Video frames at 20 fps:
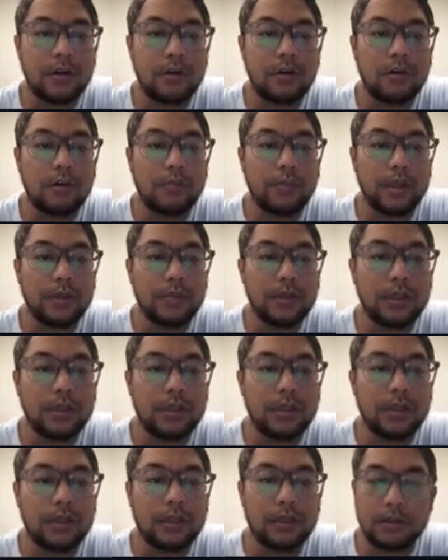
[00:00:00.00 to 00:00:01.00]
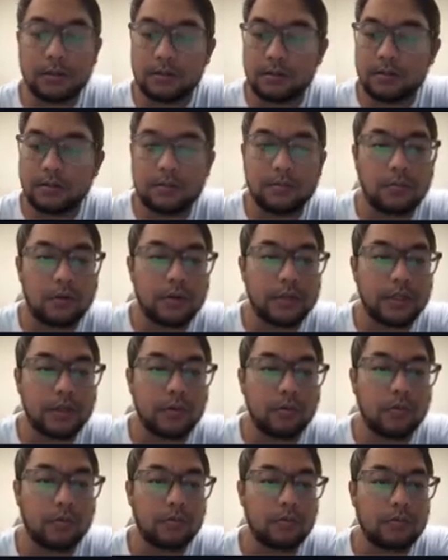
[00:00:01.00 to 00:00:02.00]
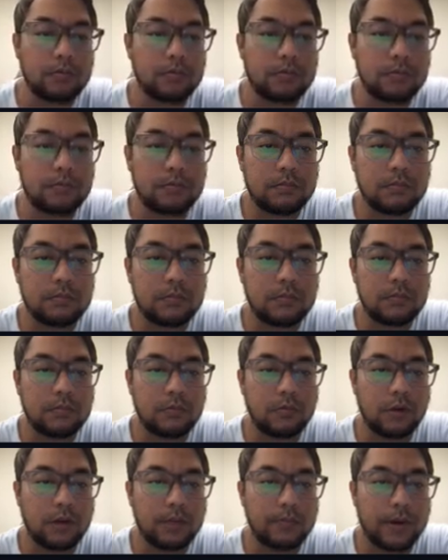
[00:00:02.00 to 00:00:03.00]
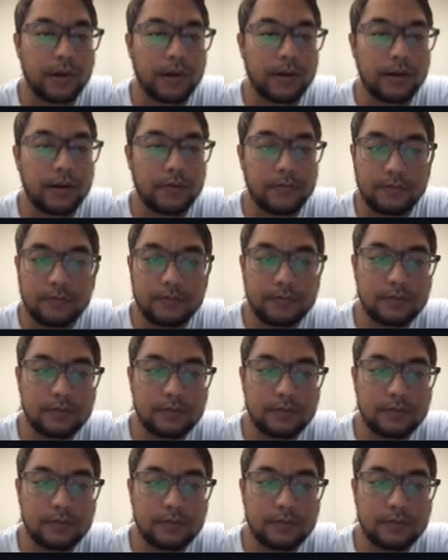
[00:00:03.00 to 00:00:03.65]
or maybe more than one paragraph.